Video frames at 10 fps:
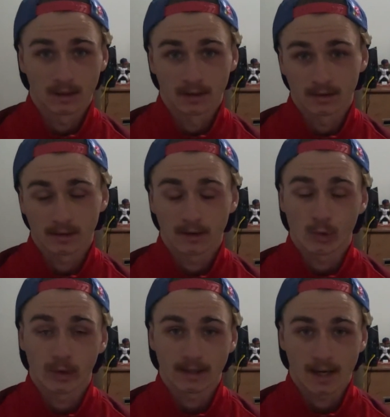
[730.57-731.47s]
Is he
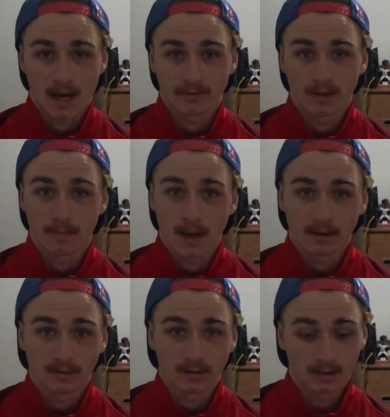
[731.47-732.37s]
going to have a
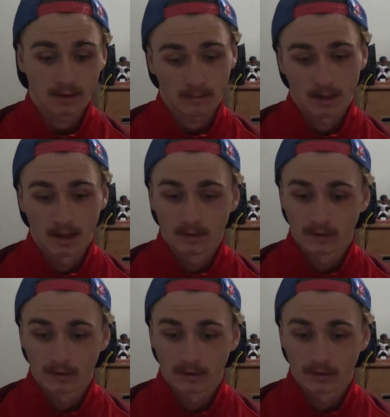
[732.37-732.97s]
paint scheme